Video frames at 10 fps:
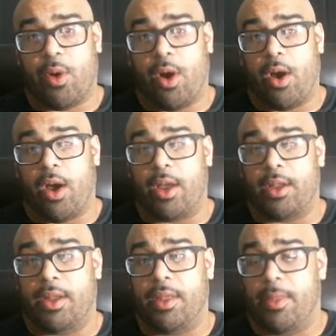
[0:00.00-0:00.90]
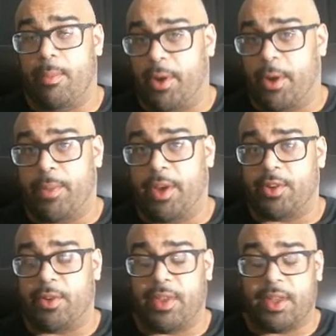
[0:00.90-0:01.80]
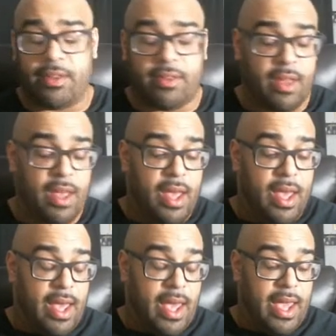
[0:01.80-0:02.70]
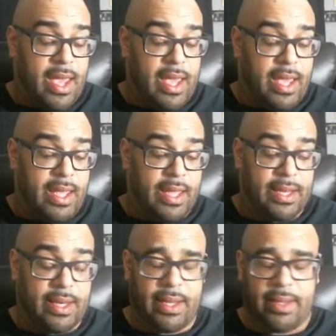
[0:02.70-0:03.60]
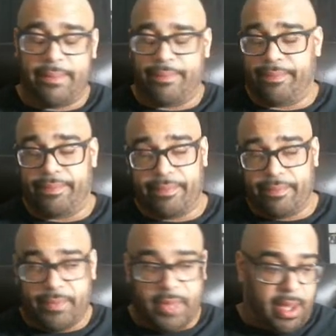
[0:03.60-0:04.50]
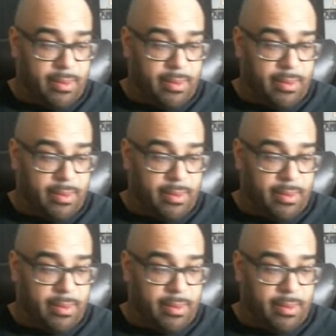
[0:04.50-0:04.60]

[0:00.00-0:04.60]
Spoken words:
on the bigger picture things. And yeah, we'll